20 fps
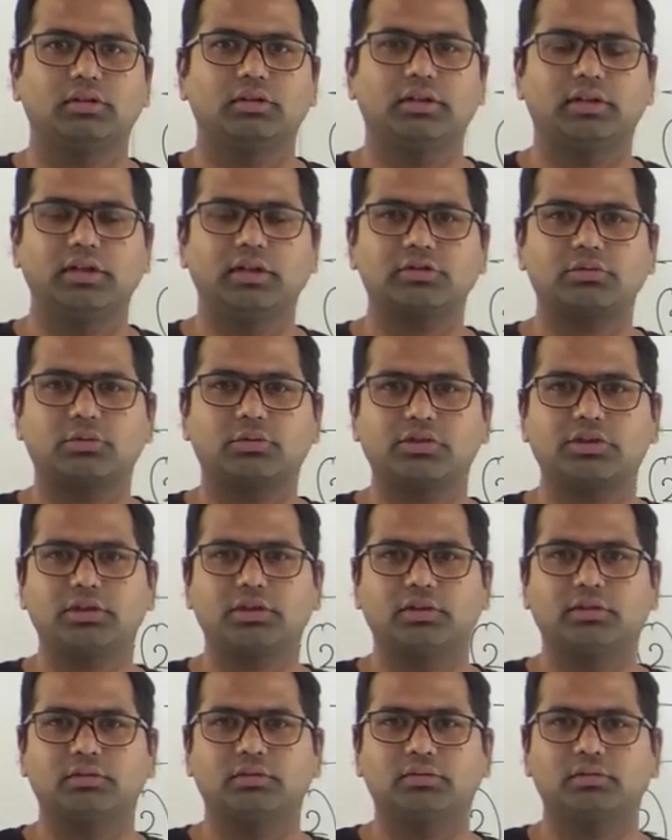The next
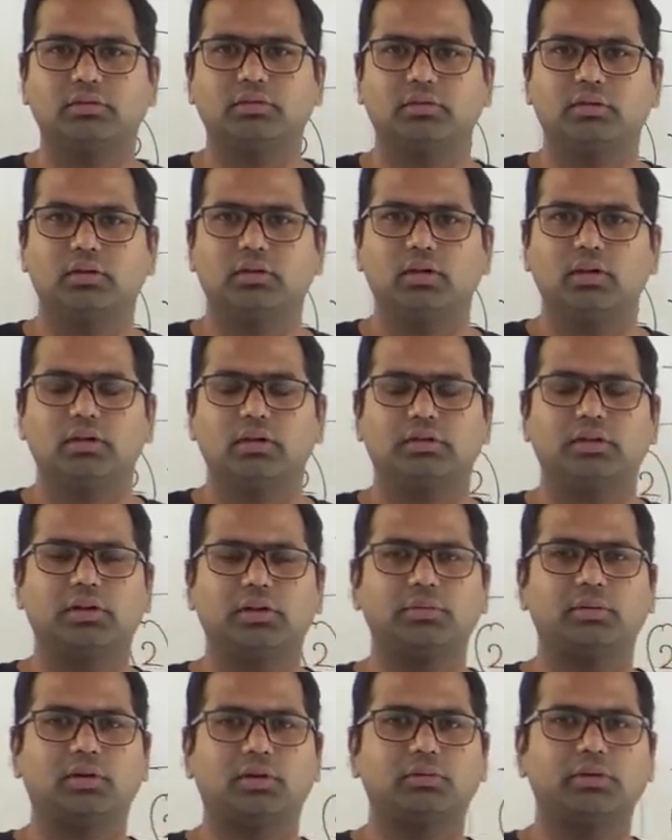question that
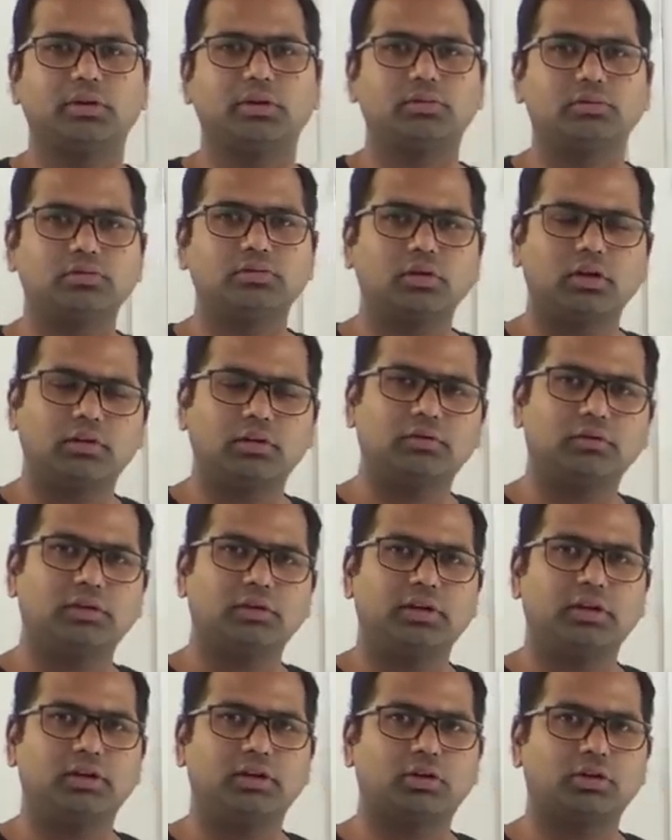we are going to
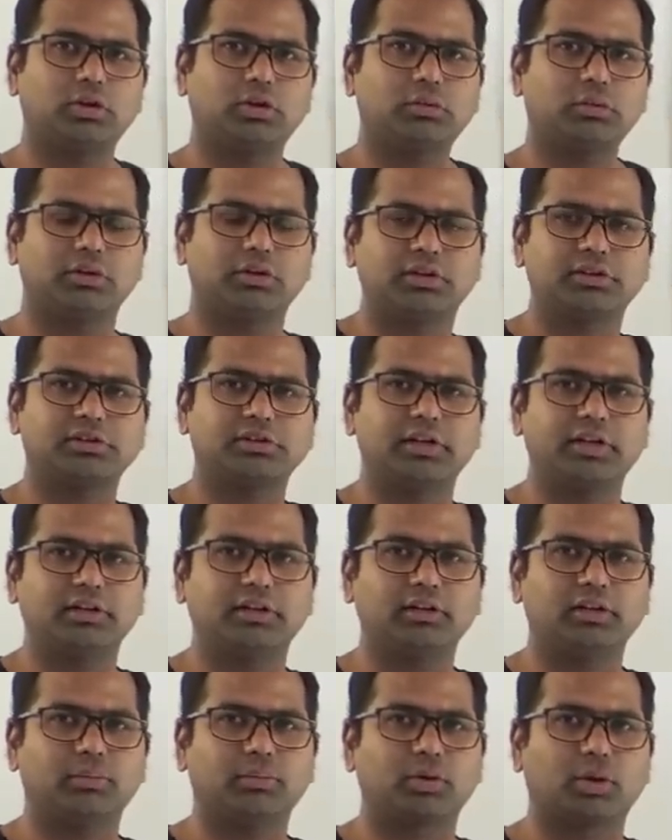solve in order to
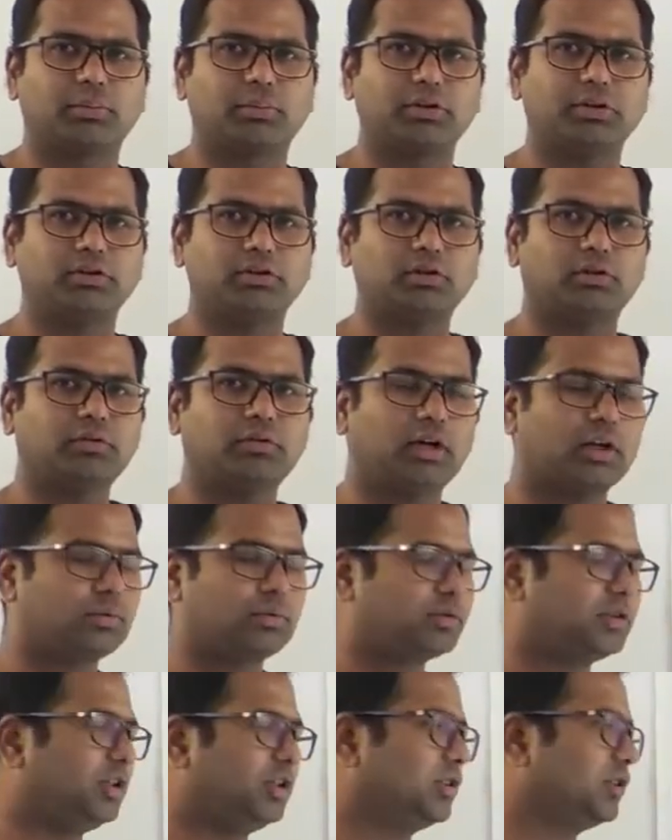understand the properties of
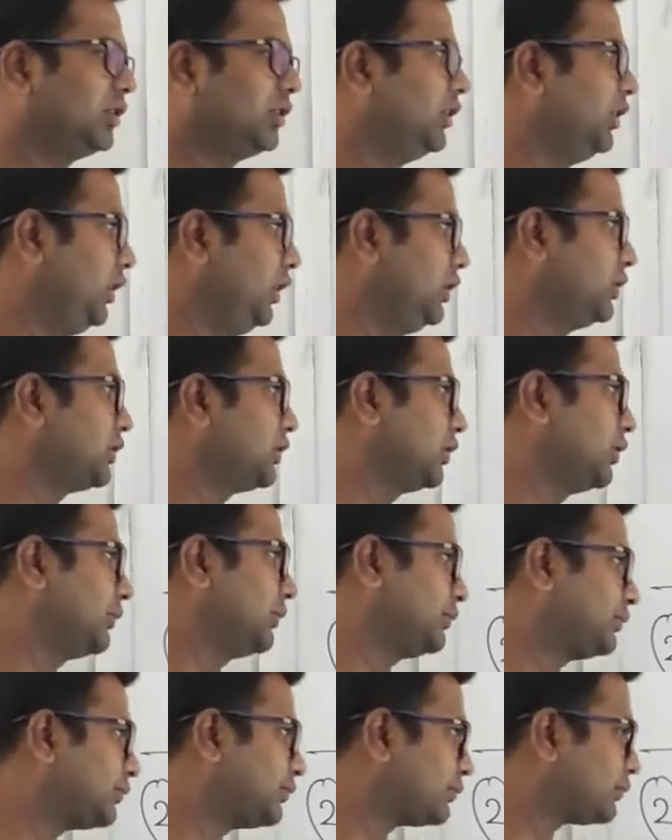ROCs is
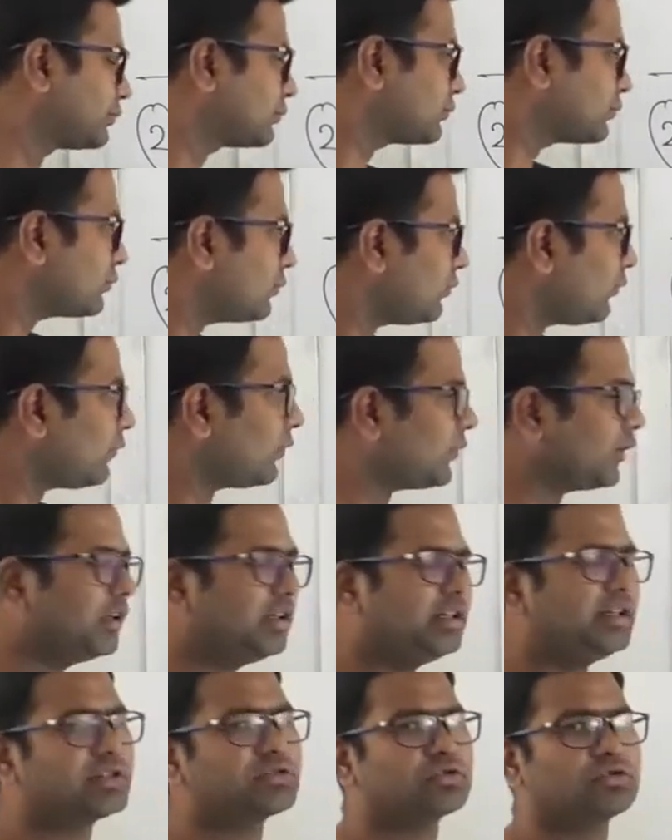
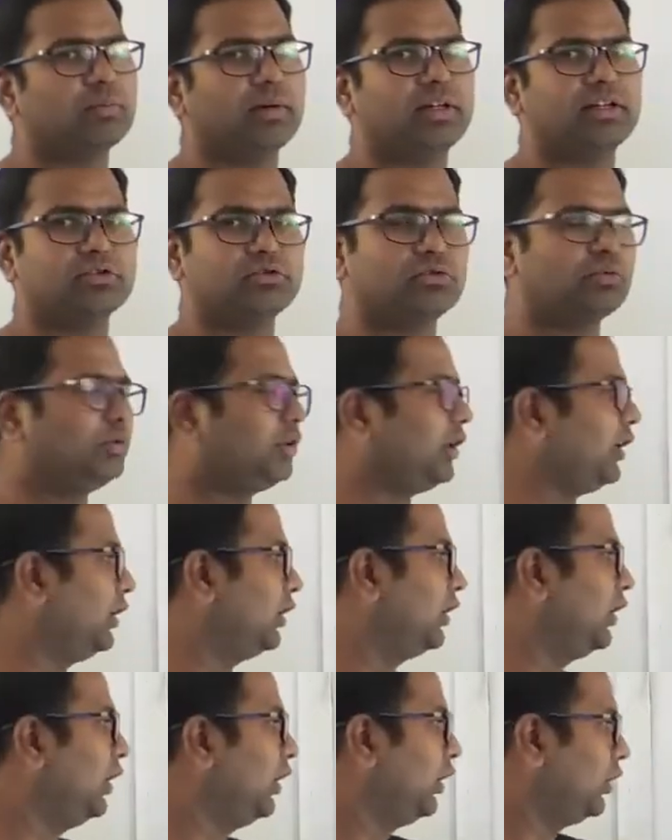e raised to minus
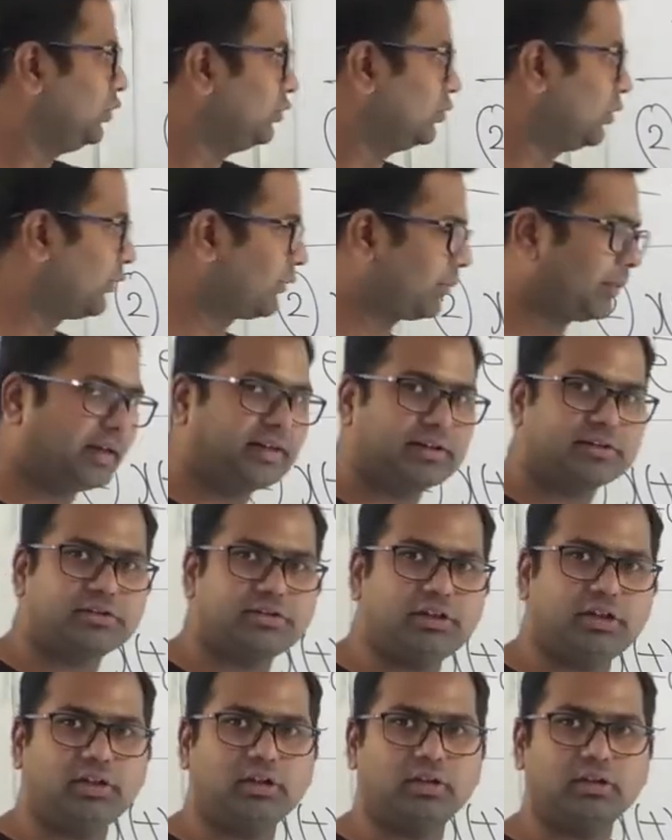2t u of minus
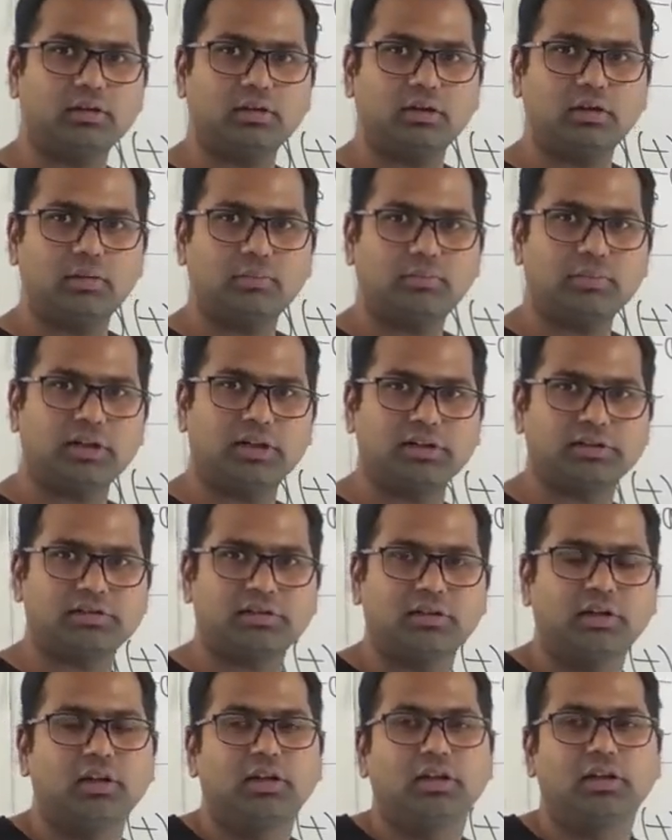t plus
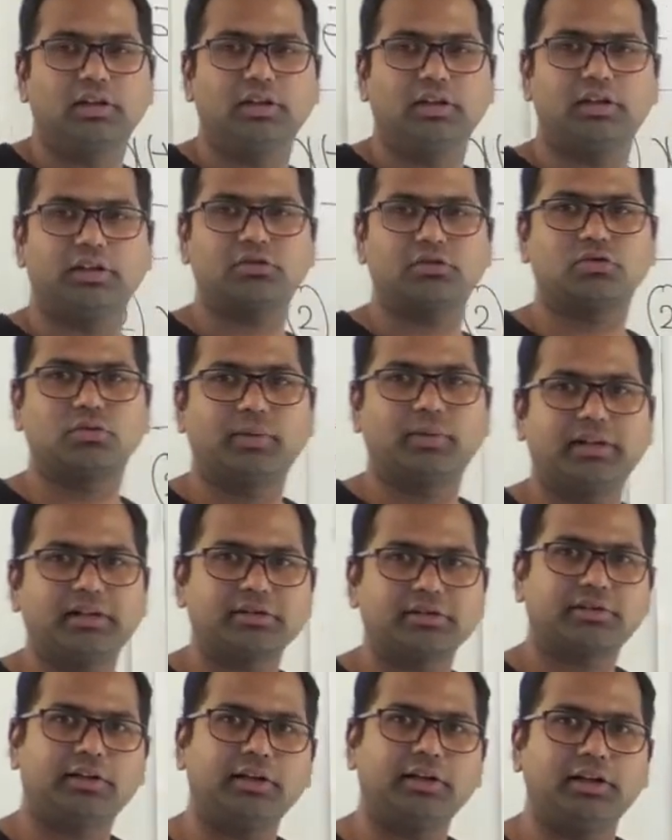e raised to
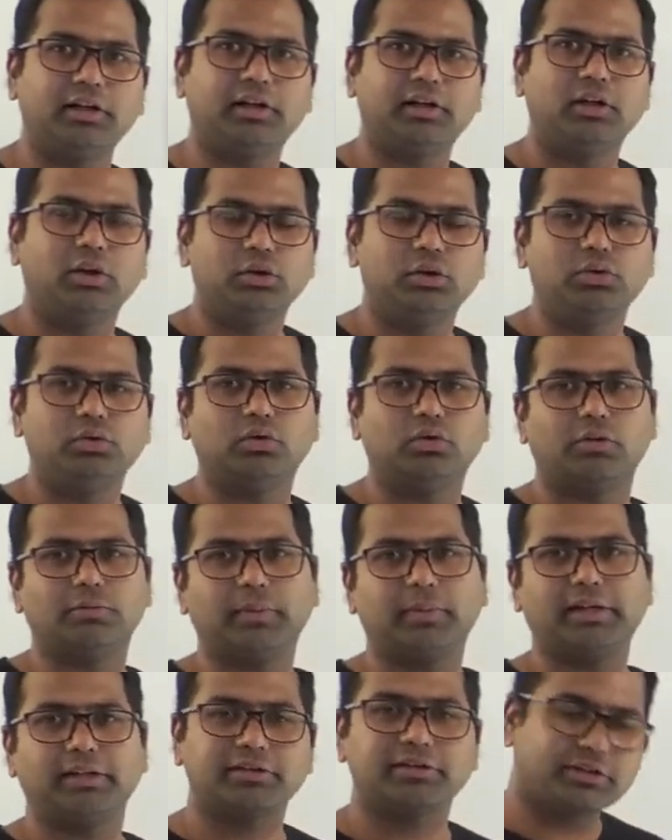minus 3t u of
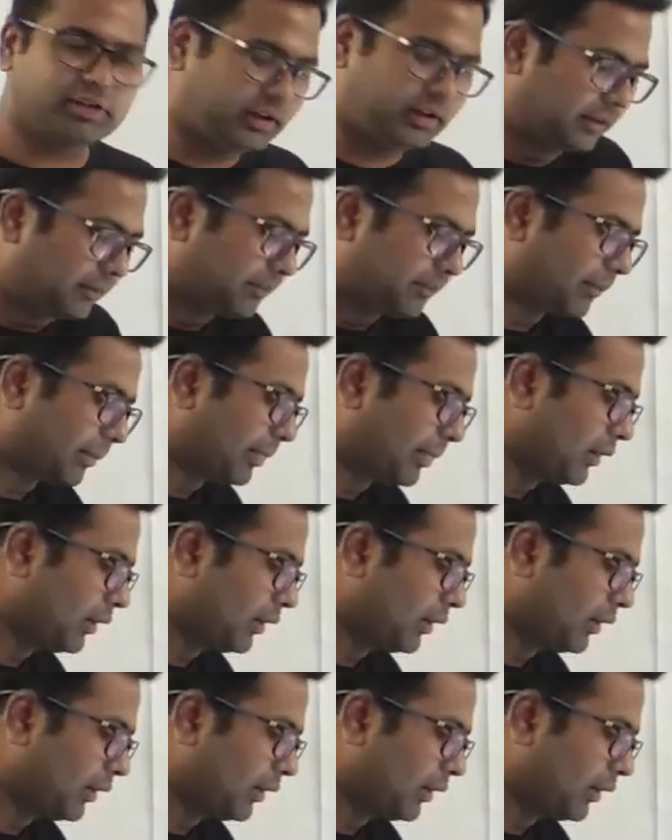minus t.